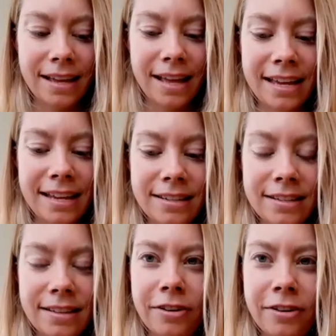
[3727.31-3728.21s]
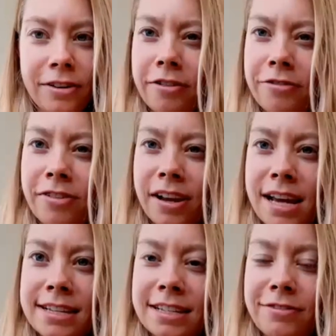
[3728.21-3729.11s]
And they're not afraid
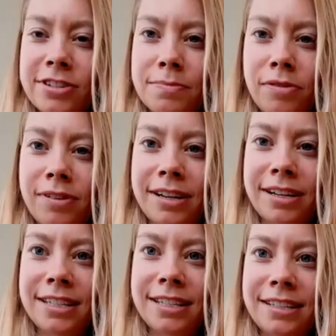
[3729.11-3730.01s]
to ask for support